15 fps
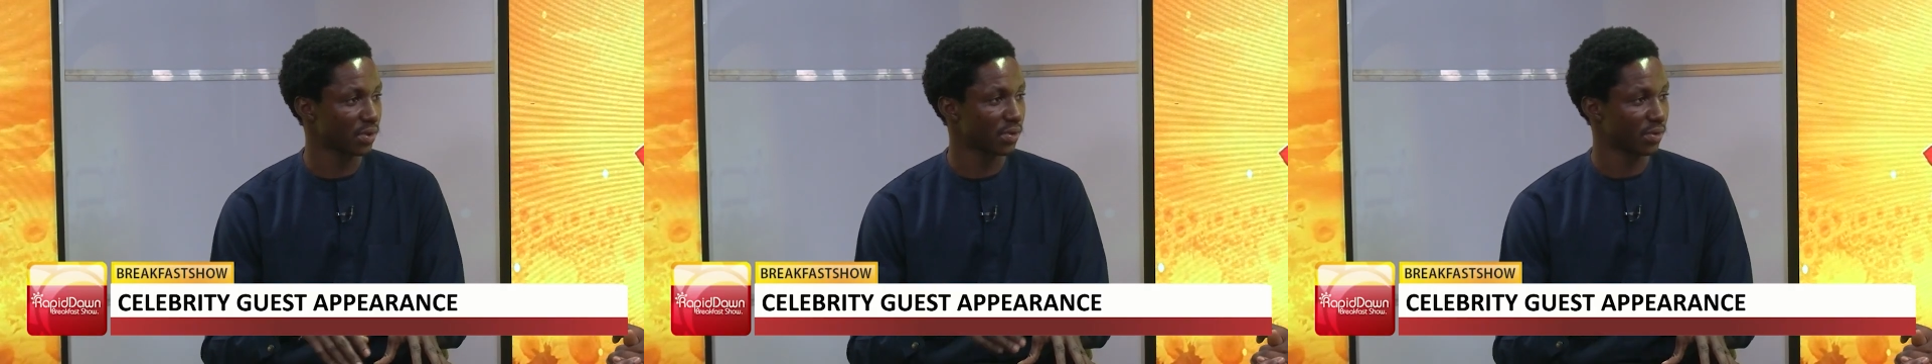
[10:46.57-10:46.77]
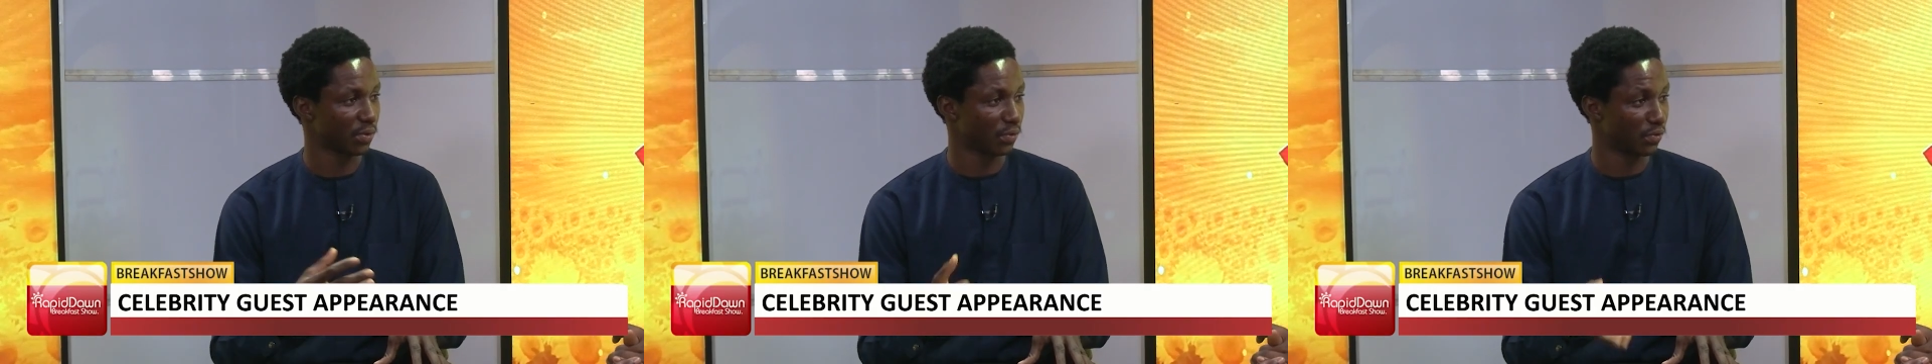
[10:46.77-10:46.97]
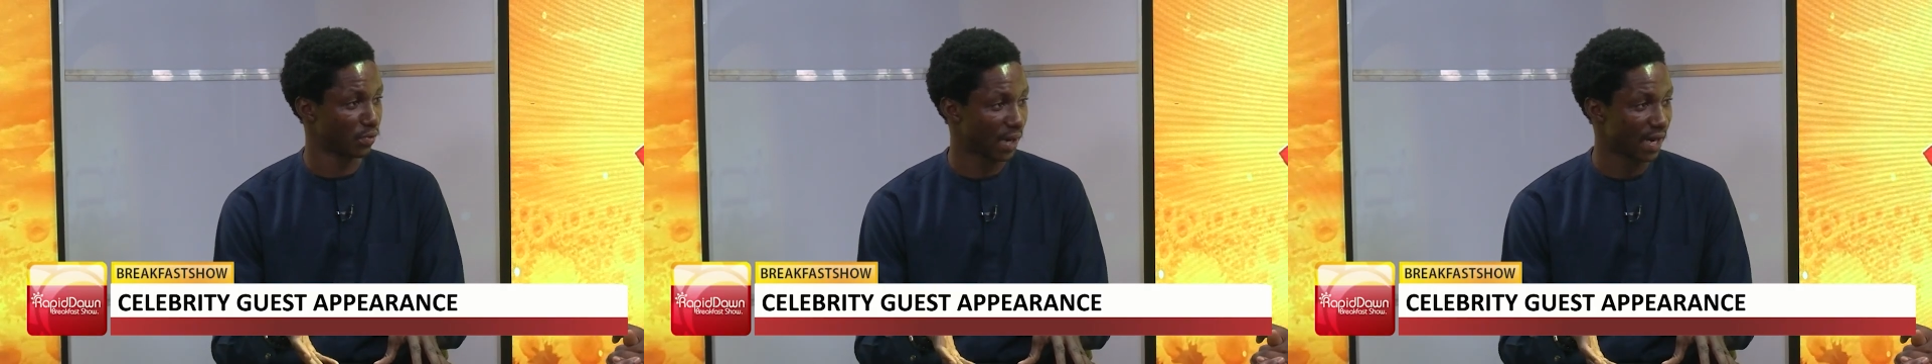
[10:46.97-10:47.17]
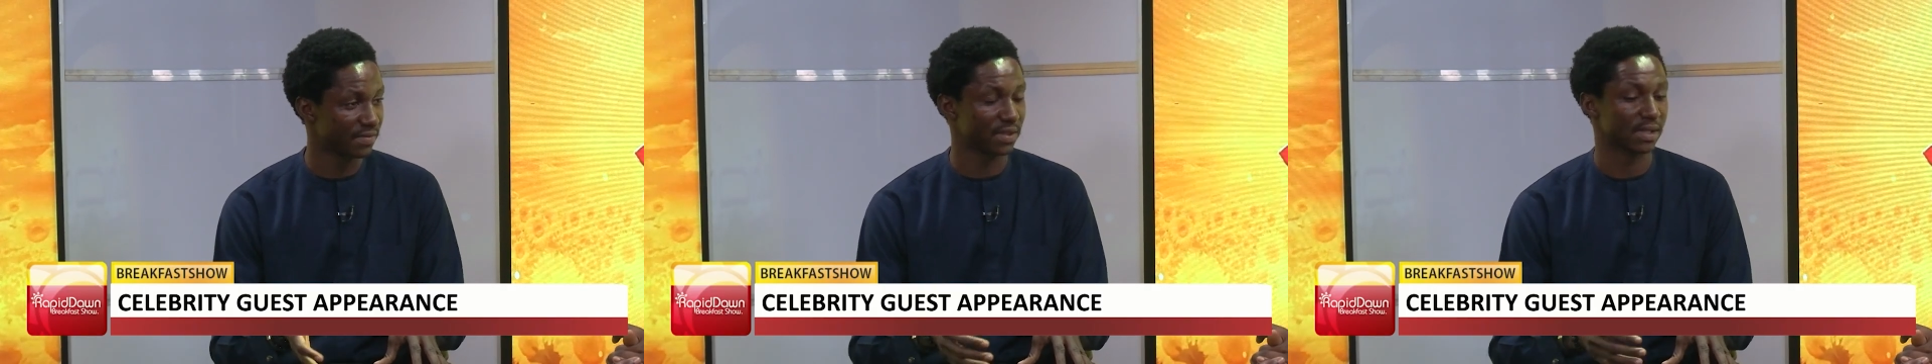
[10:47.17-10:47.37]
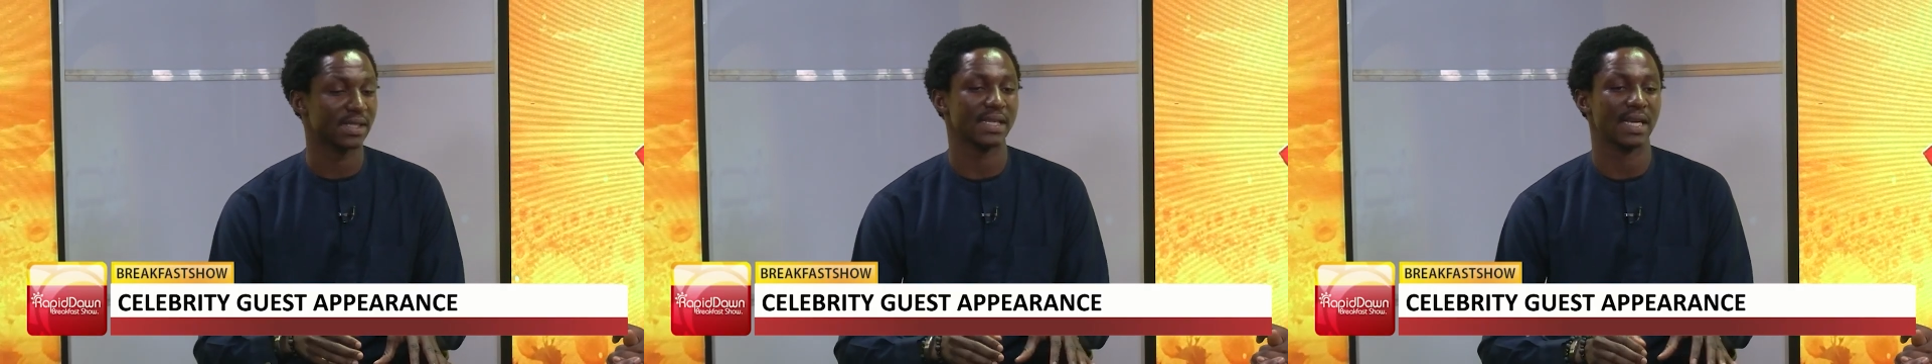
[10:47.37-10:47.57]
If we have the
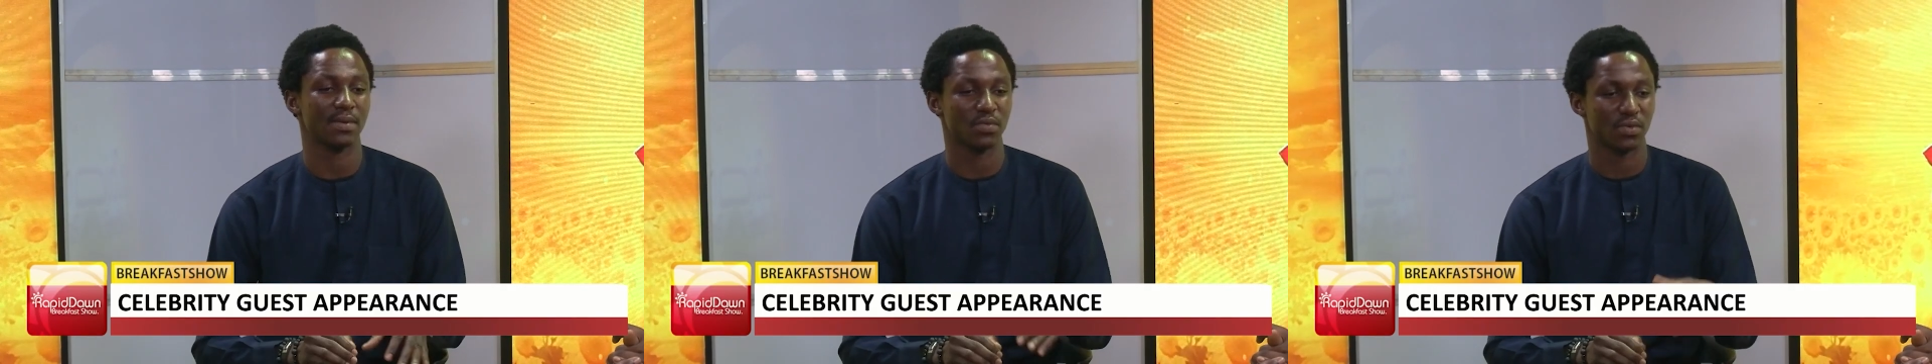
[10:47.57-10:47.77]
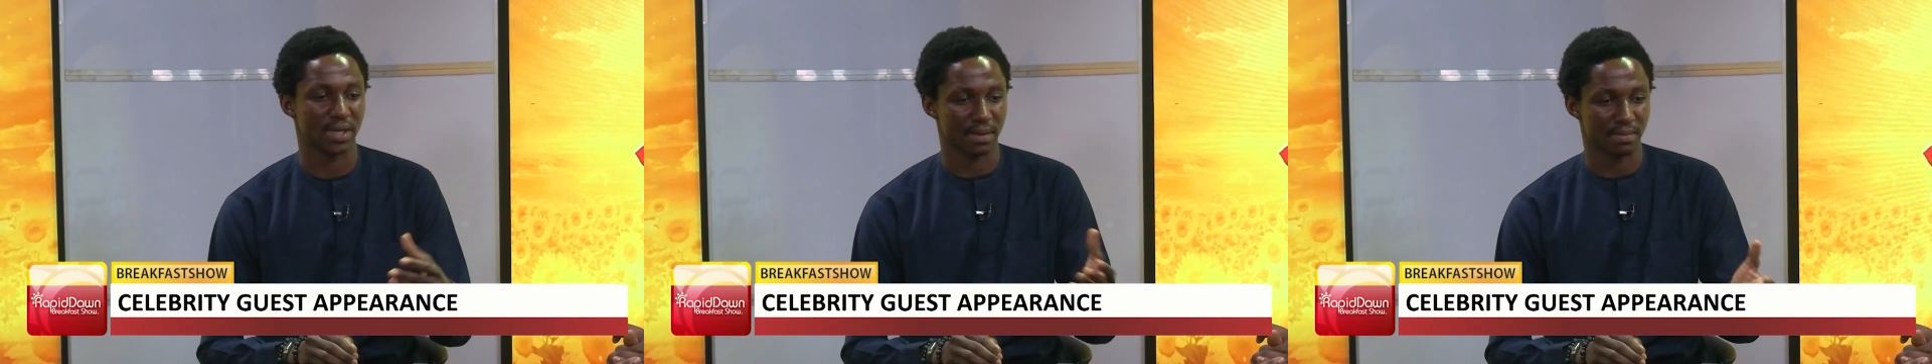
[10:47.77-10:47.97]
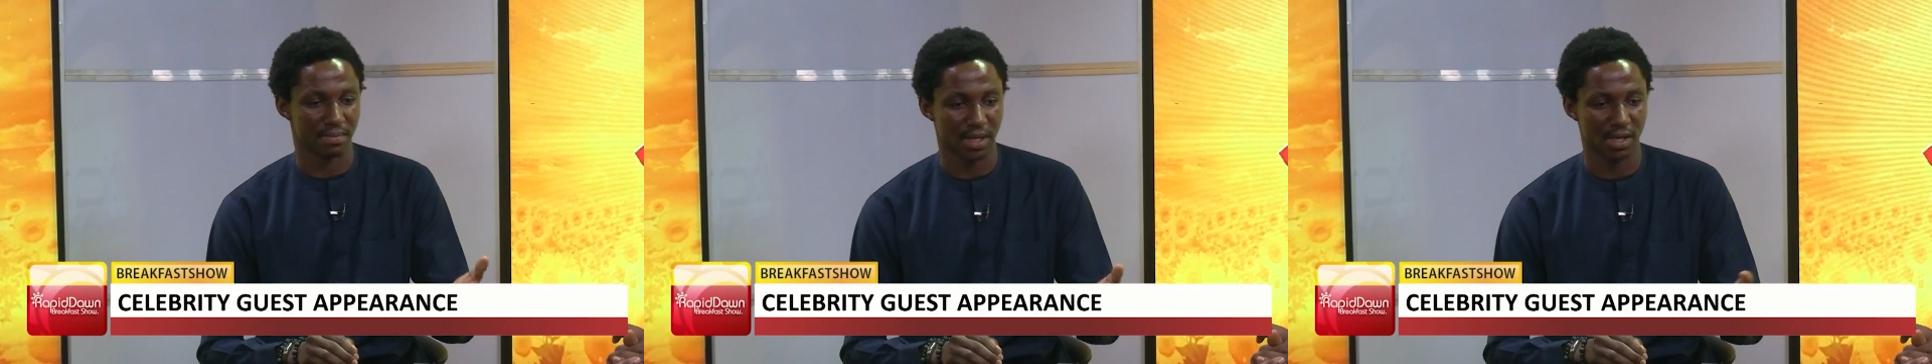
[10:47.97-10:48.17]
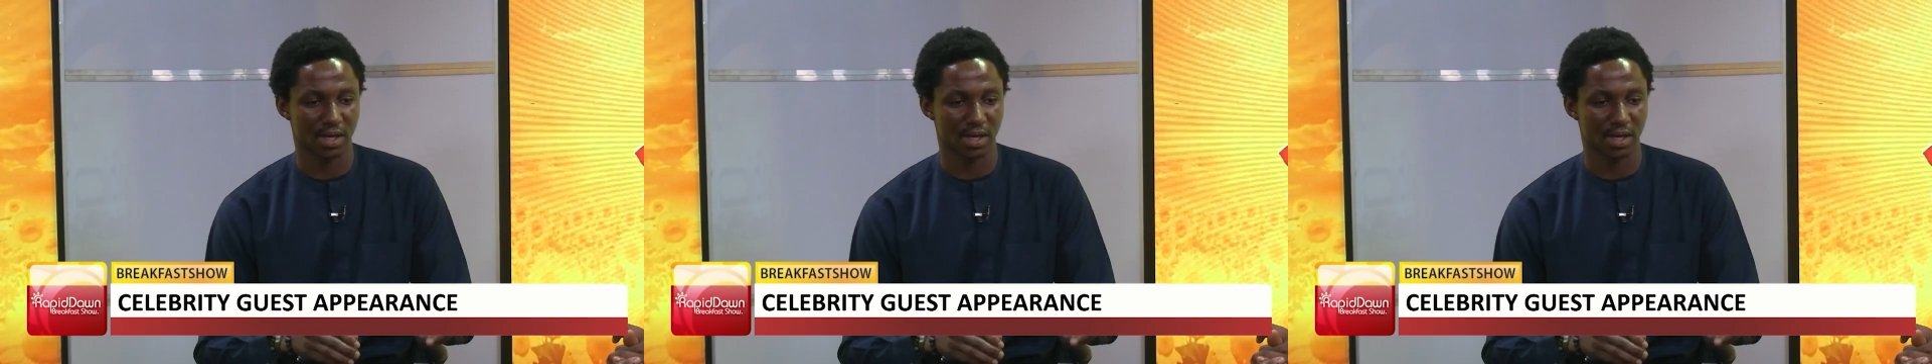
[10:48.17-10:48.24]
time, we can make